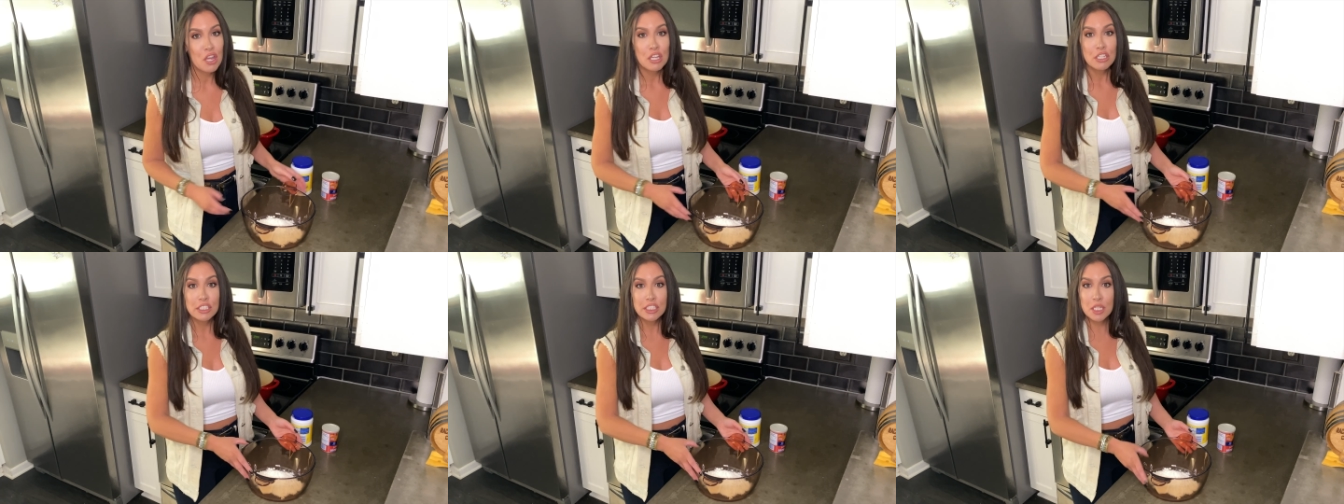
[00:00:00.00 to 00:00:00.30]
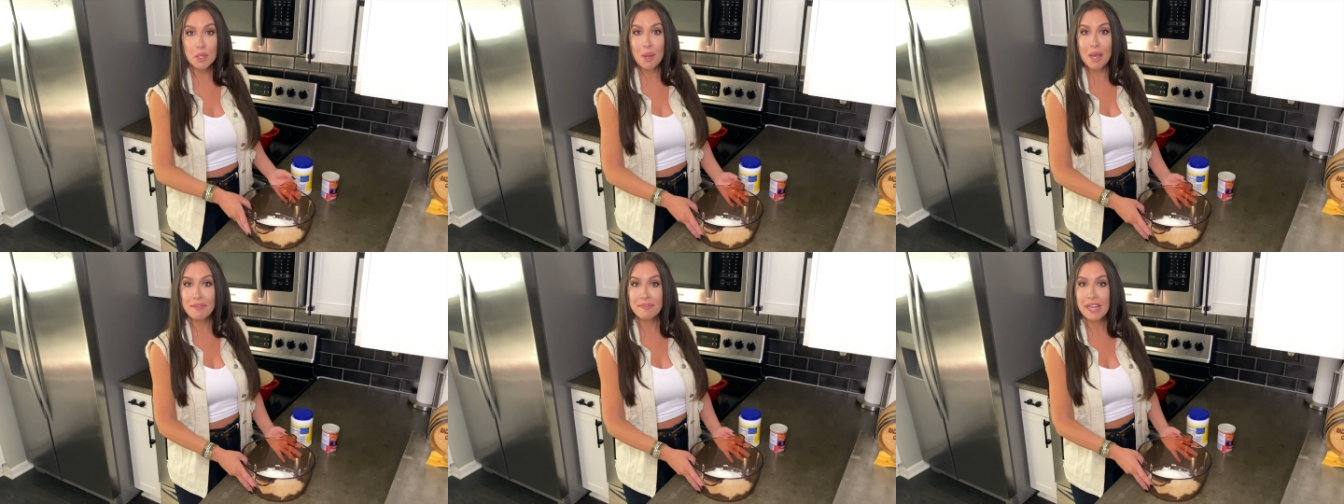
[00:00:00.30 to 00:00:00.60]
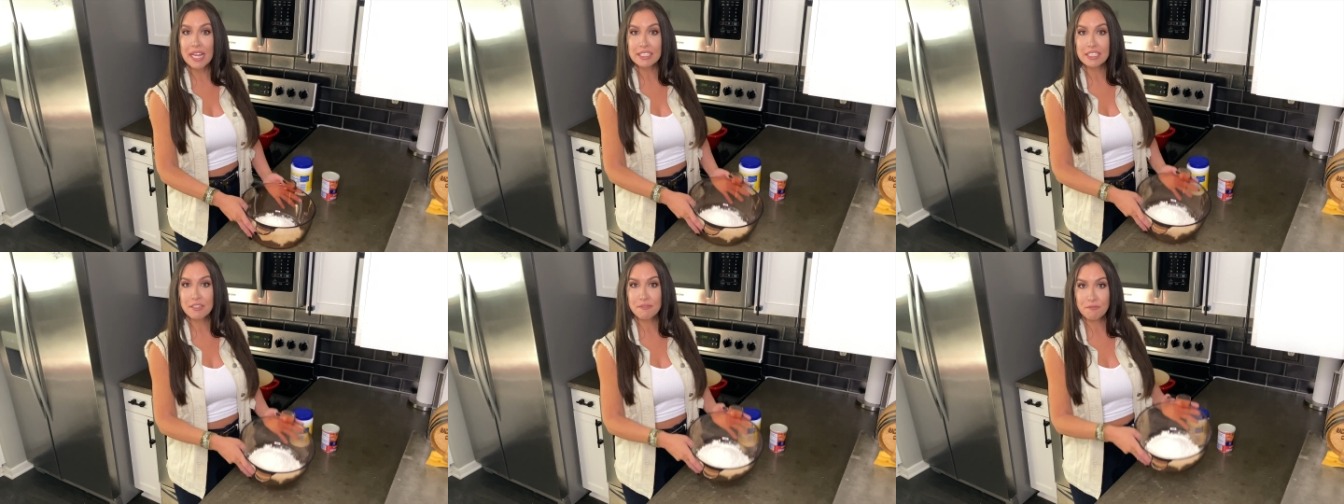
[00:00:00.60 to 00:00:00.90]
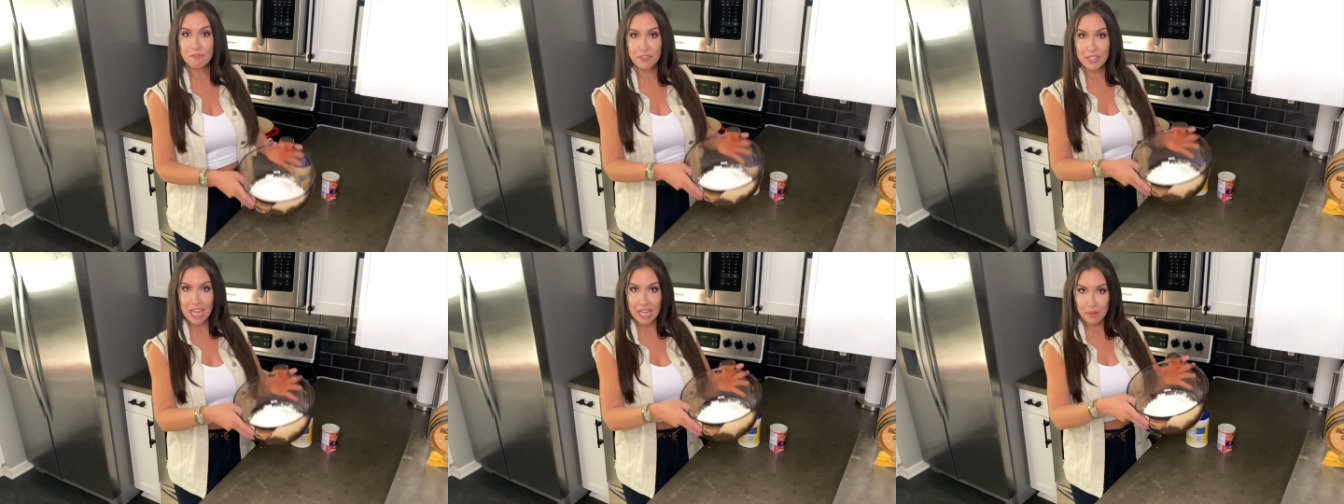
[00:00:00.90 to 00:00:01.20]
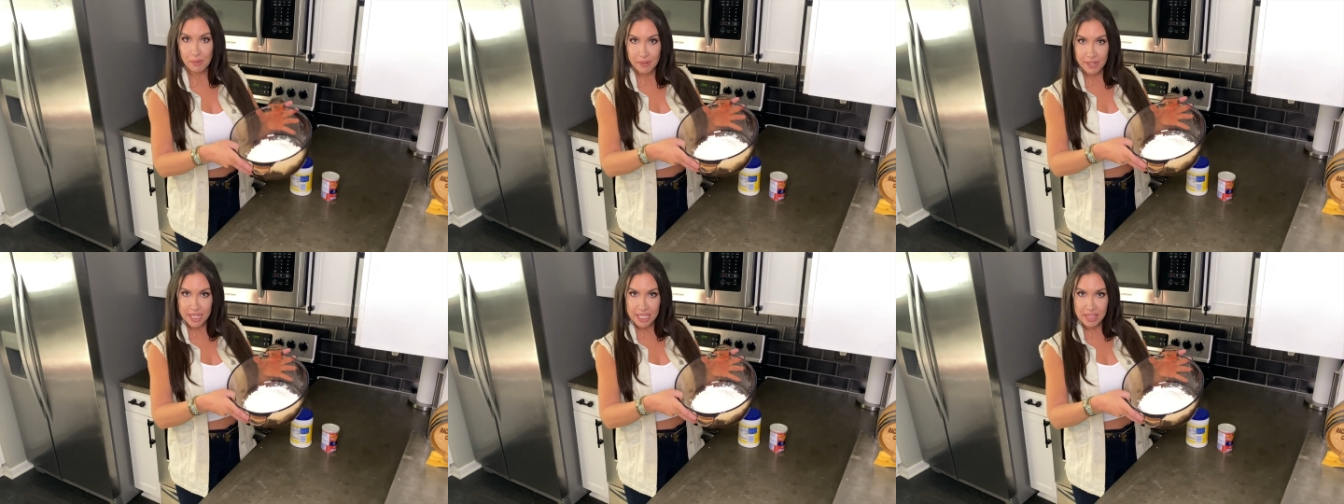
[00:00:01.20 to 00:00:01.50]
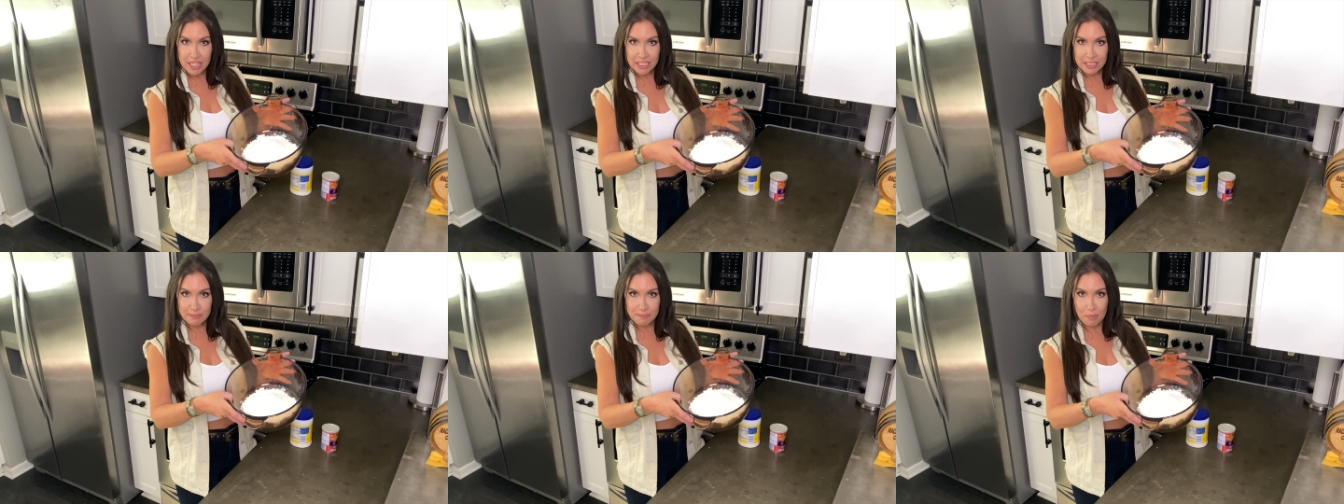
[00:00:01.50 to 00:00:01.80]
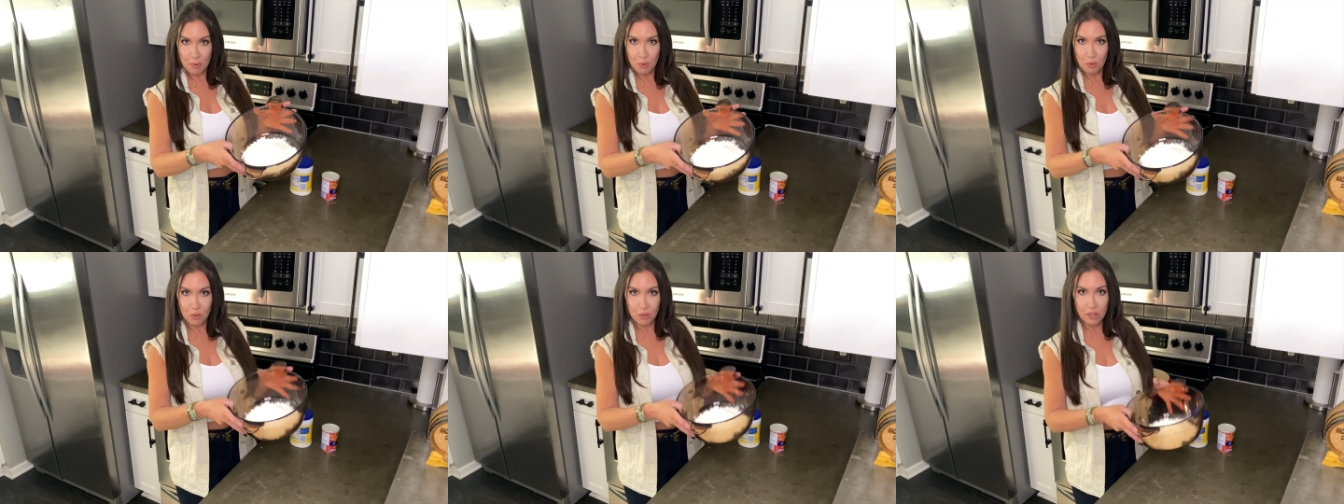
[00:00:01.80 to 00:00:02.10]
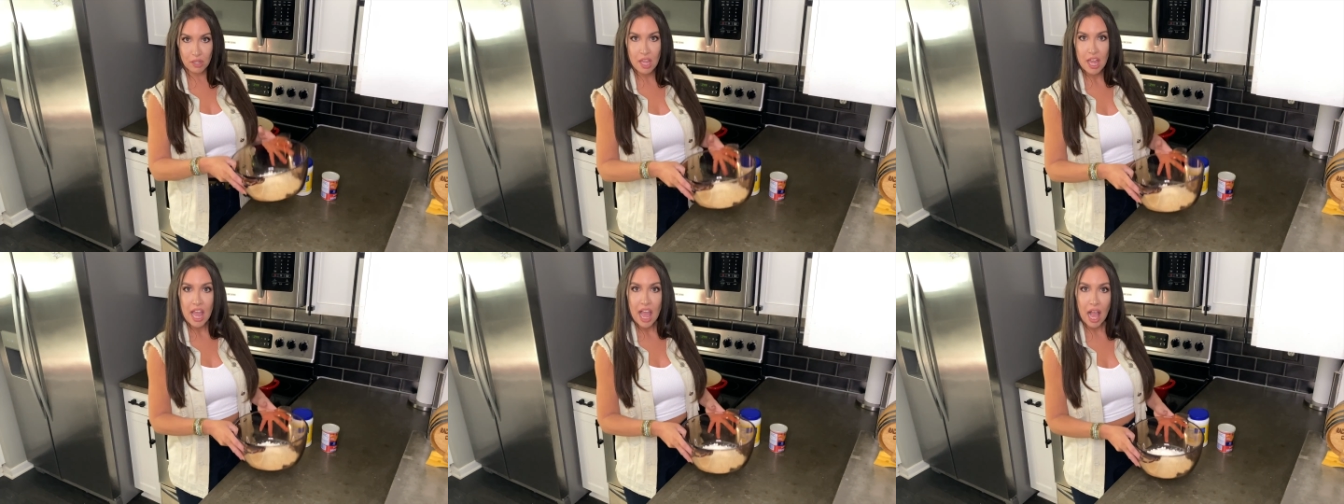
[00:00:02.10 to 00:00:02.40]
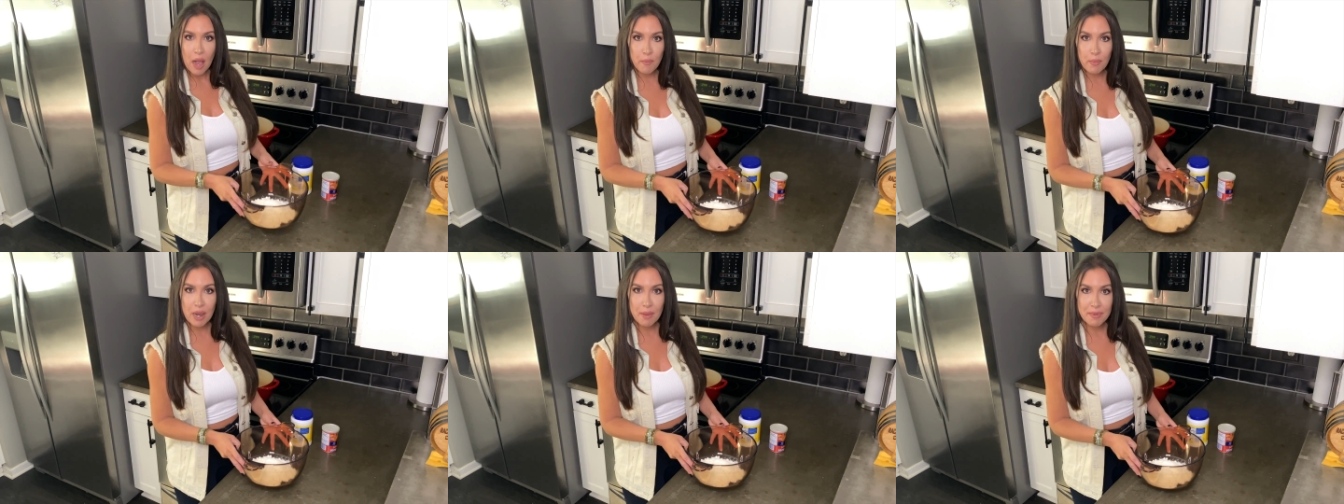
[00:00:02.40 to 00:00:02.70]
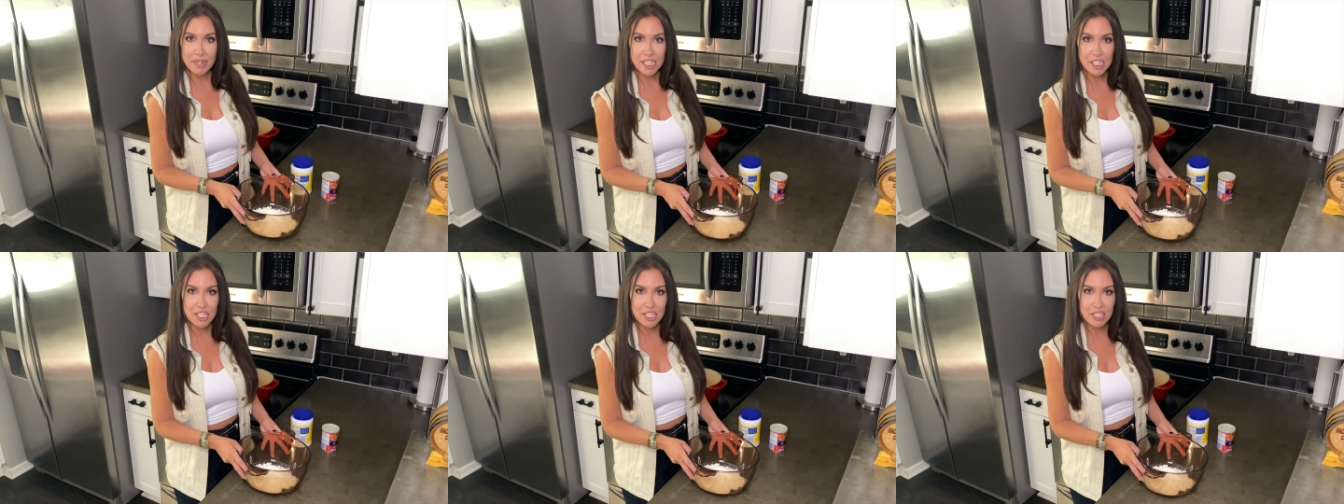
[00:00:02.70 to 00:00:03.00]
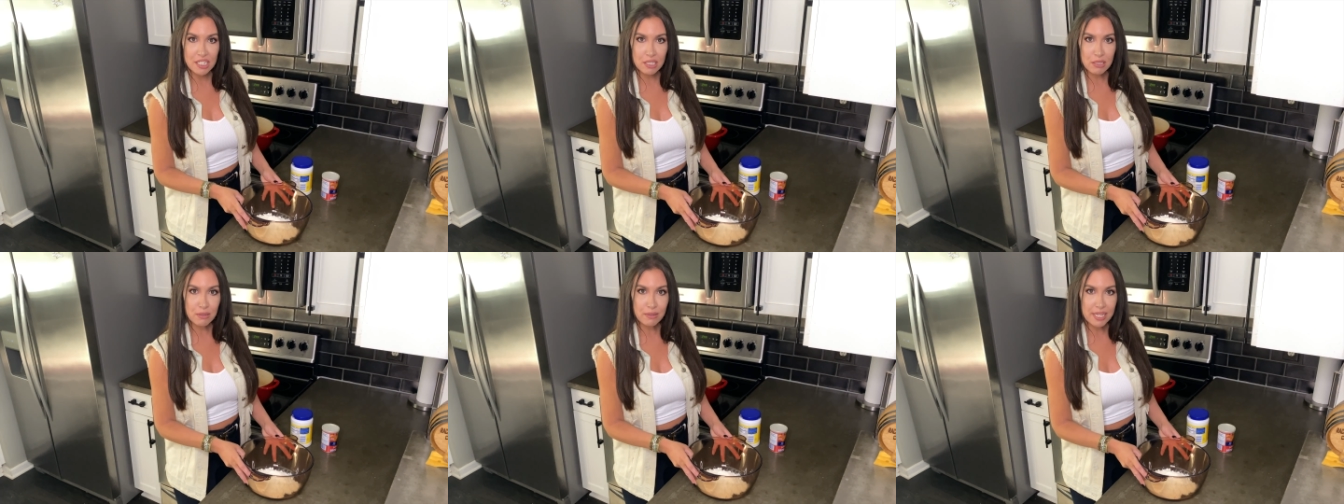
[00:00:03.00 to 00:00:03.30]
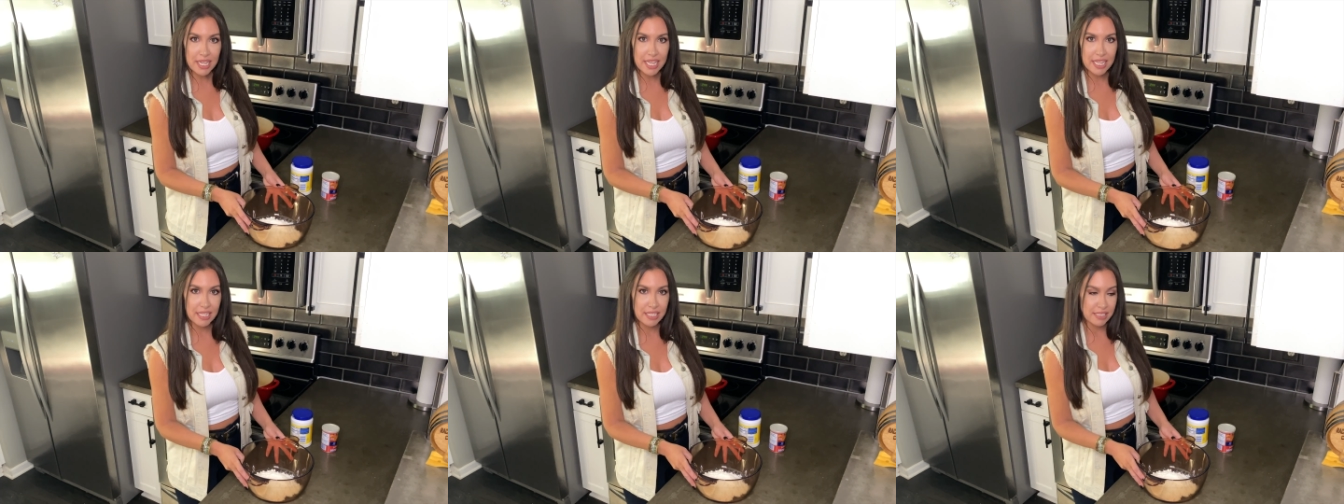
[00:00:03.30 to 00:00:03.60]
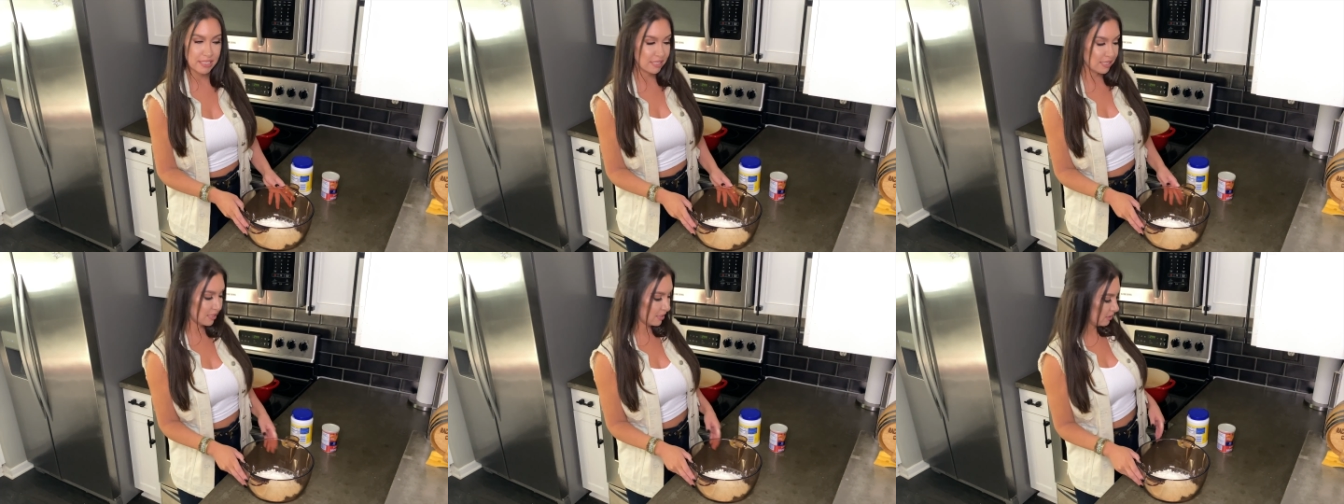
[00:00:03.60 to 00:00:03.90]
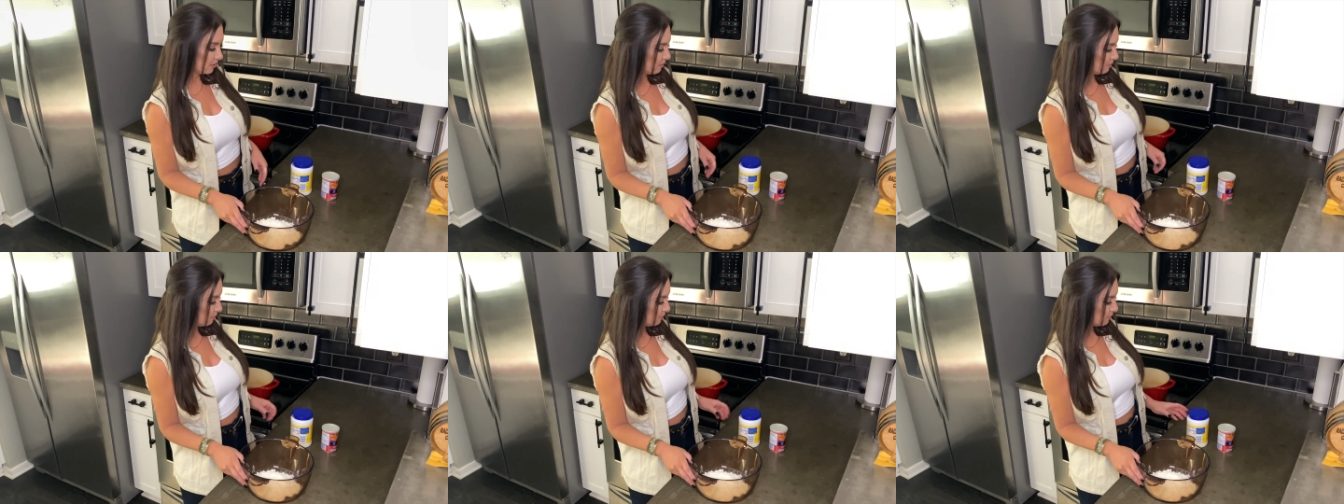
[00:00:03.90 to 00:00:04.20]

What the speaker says: So I've got some flour in this bowl, and what I'm gonna do is